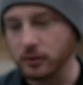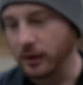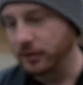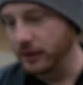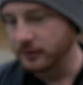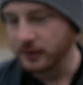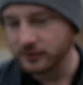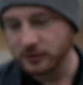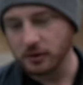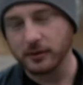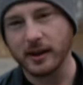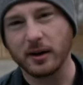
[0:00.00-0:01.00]
do. I think they
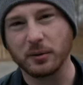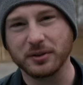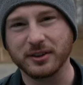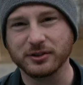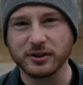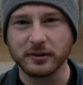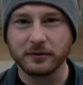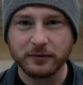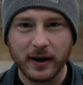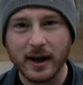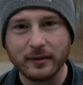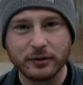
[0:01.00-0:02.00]
started that with the Gen
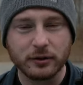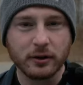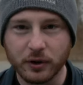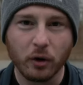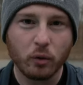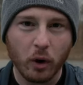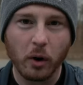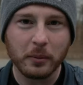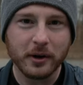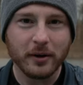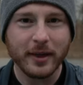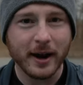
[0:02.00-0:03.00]
5s. Don't quote
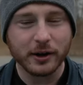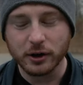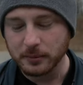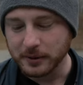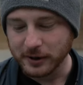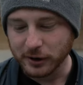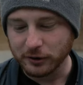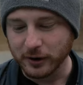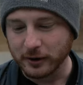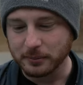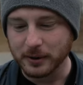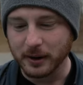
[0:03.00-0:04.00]
me on that, I could be
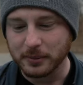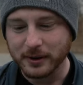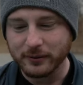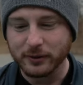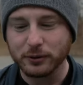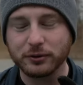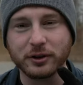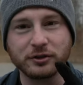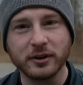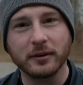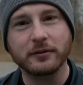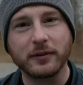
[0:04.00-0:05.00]
incorrect, but I believe it was the
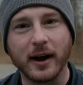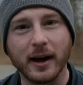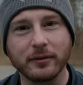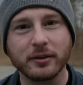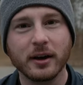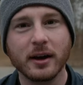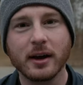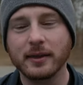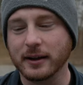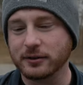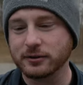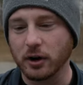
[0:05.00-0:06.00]
Gen 5s
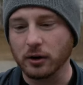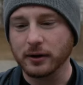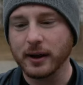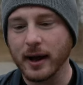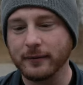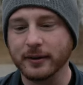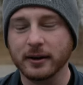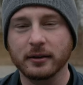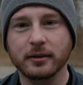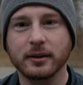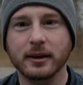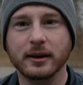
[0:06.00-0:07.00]
that started
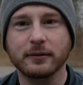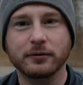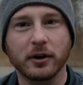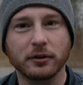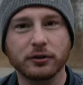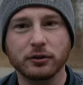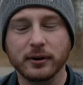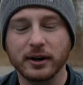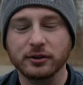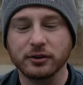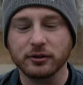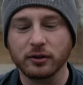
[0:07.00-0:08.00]
having the front
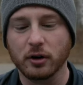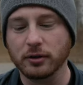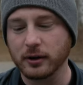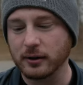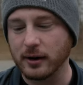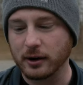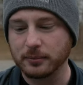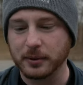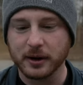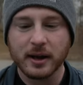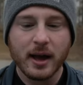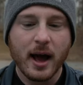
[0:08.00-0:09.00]
serrations on the Glocks.
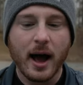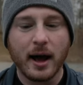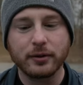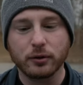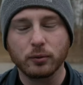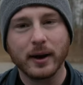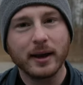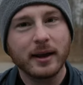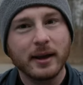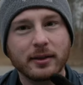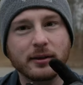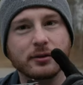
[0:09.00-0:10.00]
But either way,
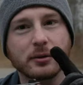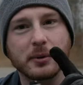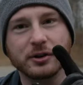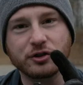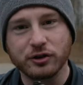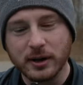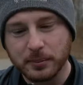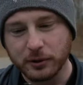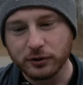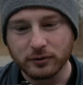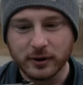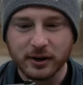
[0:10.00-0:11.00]
these are much deeper
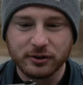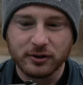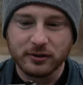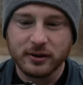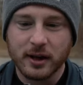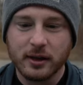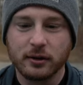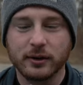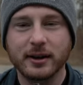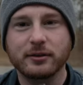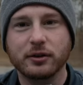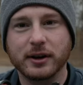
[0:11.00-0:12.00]
serrations. They're
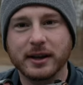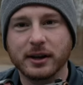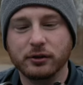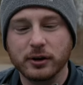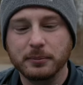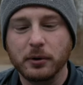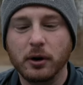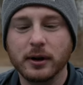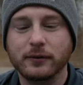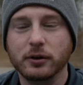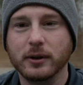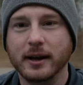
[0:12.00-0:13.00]
easier to get a grip on.
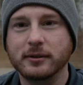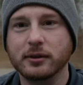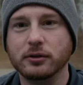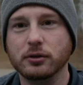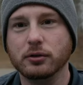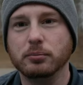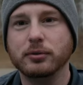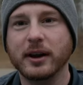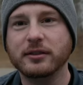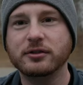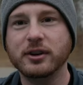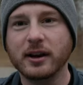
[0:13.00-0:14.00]
If you like to do
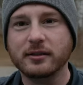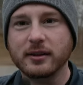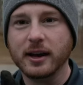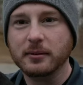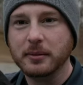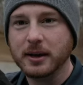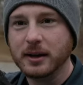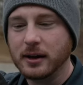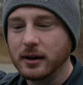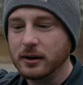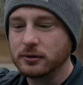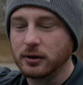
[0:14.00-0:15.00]
press checks like me,
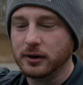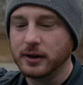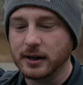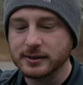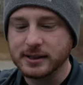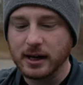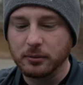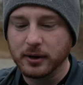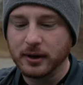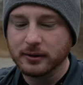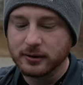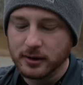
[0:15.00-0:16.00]
turn the gun
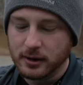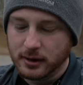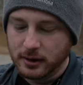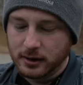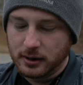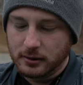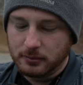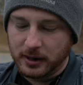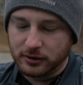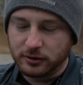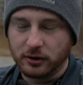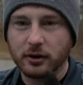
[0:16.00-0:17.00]
sideways,
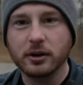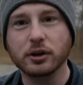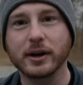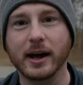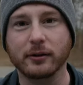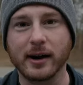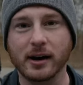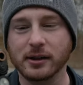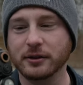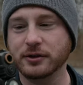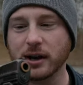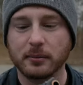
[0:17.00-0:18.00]
make sure you got a round in
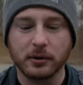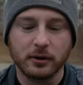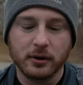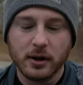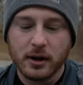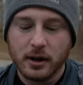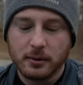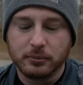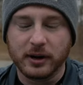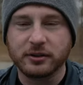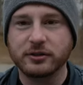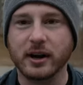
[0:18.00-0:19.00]
the chamber.
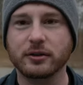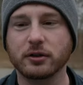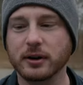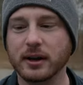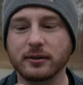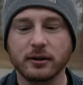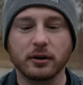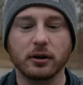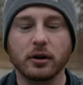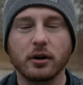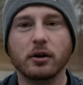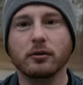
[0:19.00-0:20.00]
Press checks are
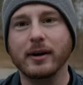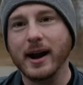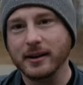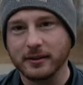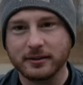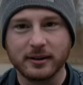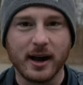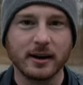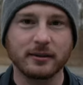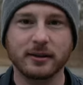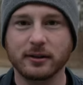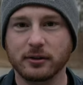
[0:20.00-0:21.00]
easier, racking the slide
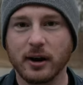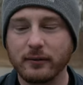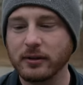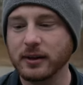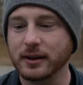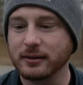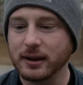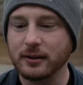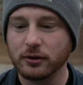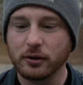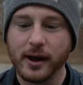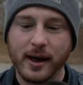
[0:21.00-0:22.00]
is easier, everything is
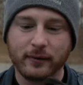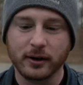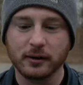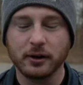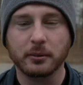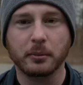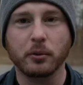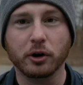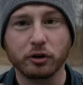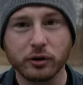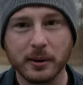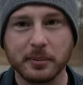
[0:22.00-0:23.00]
easier having a little bit more
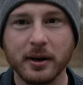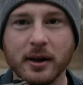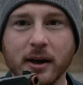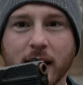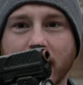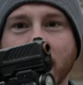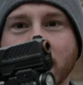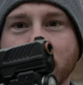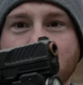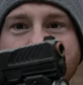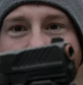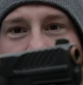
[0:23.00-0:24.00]
grip and a little